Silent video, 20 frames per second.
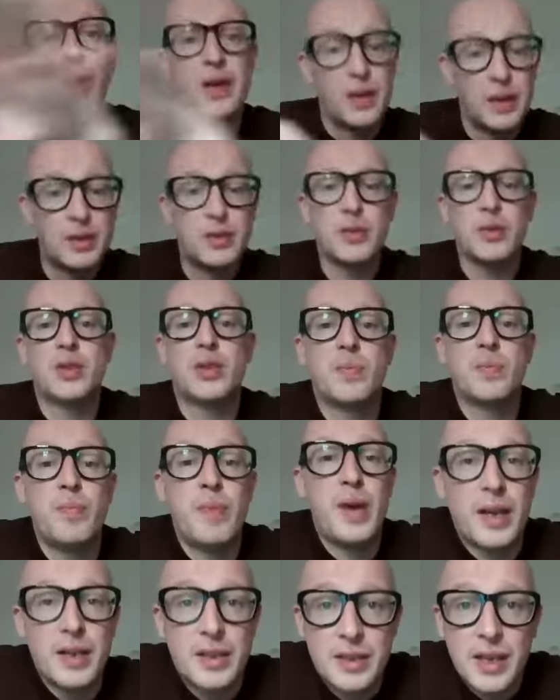so it just
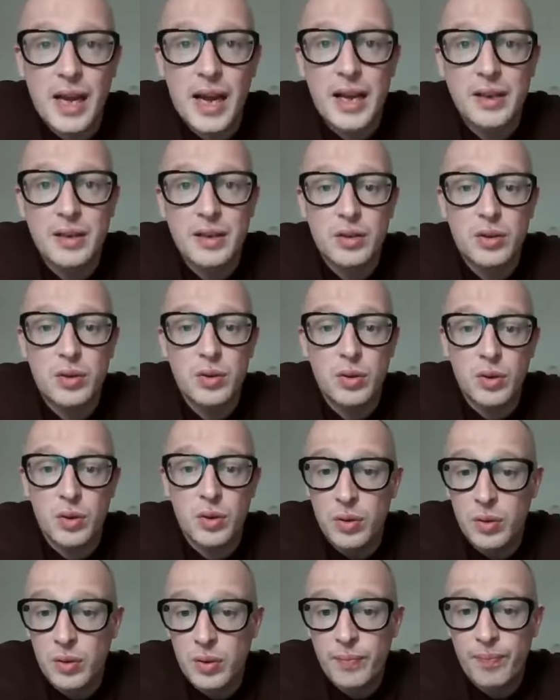makes sense
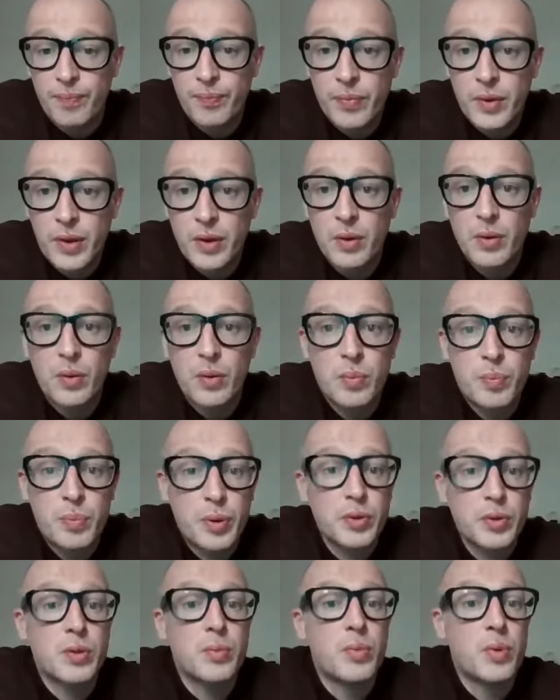to,
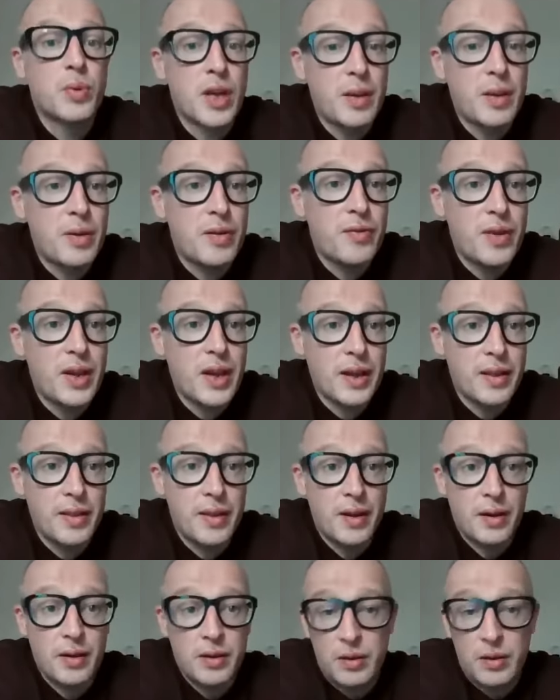put some more ABV in
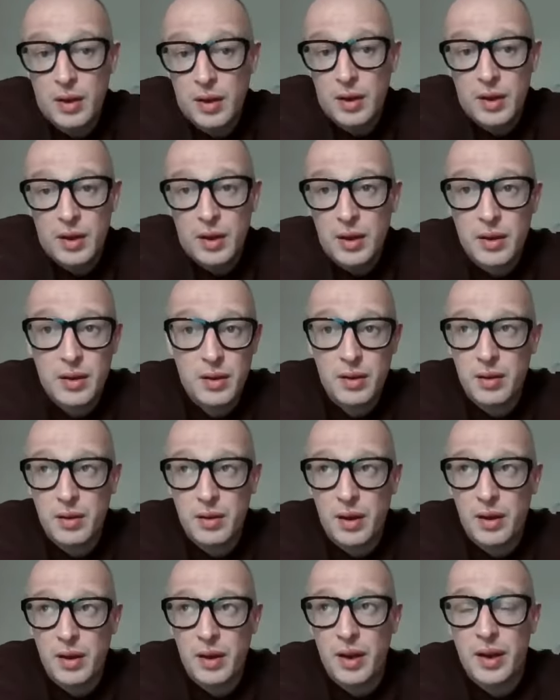there. And
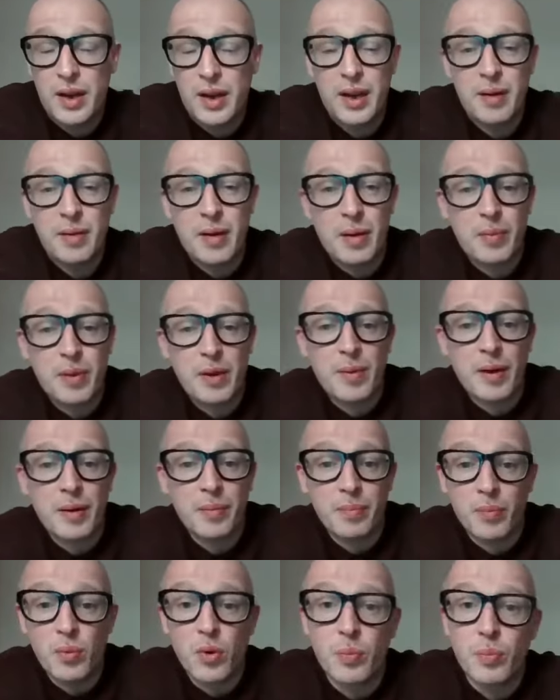again, a wee bit
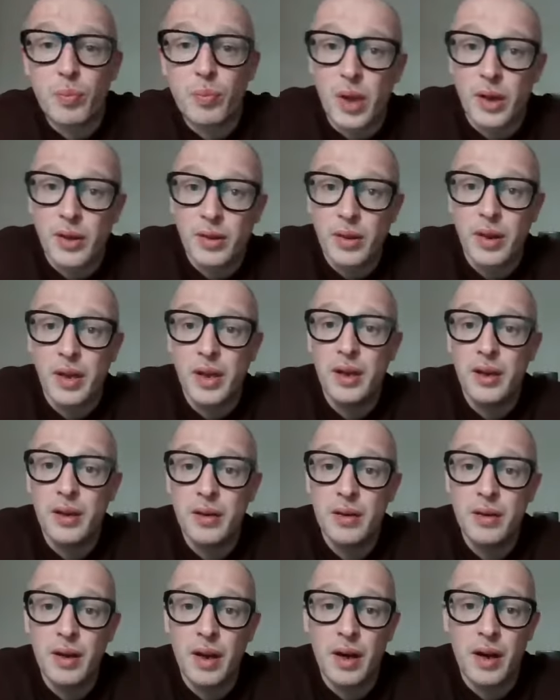more bluntly,
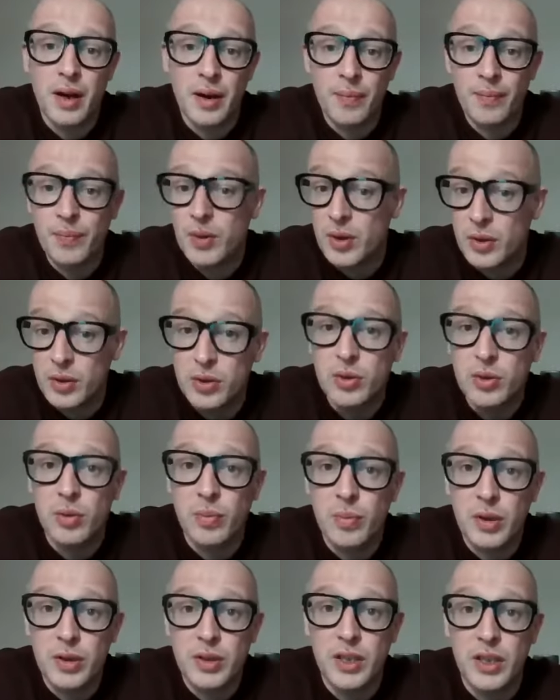
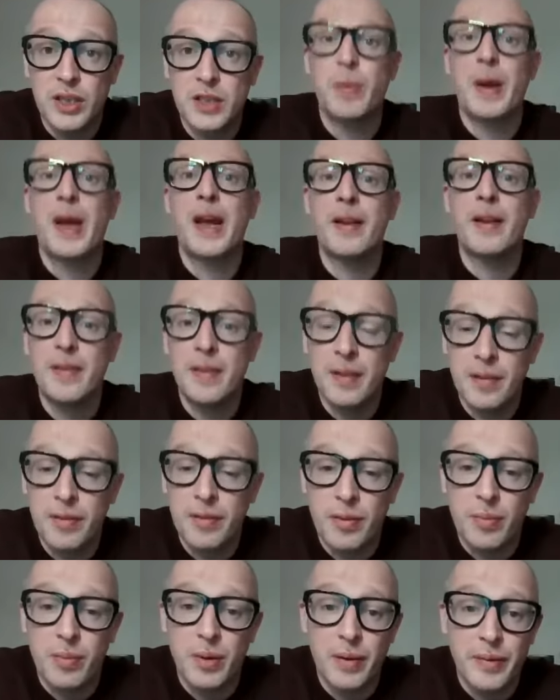consumers expect it
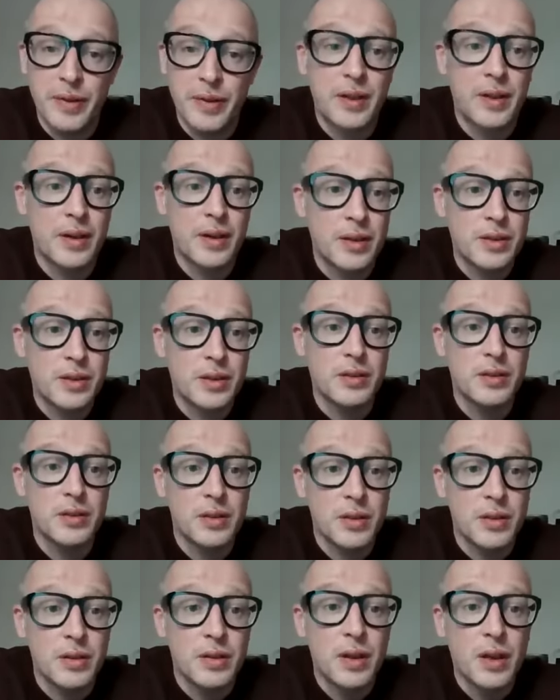from limited editions
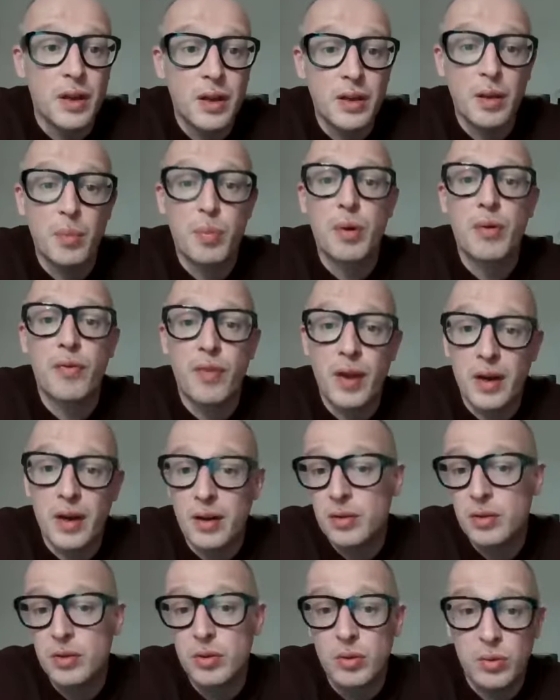and they prefer
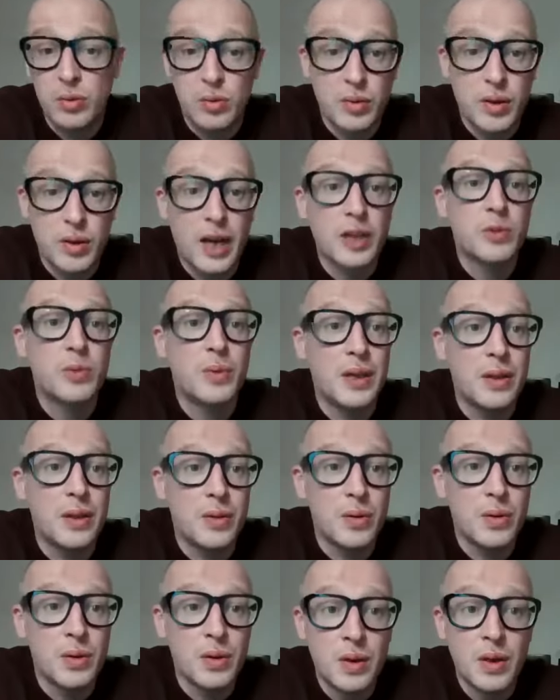it, so that's what you
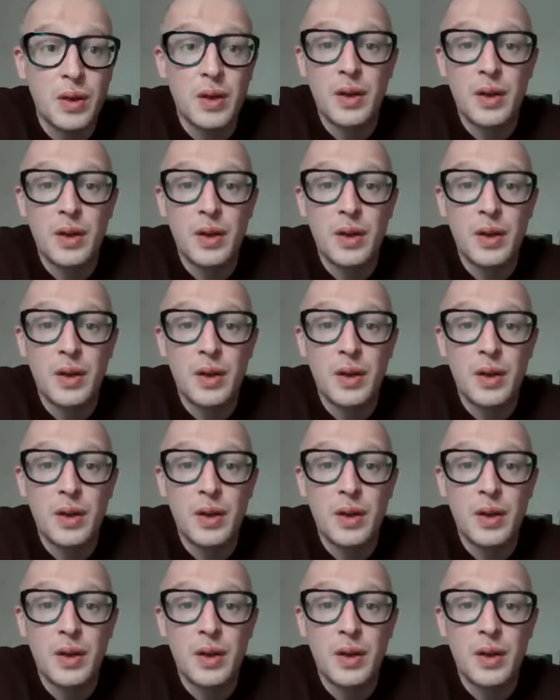do.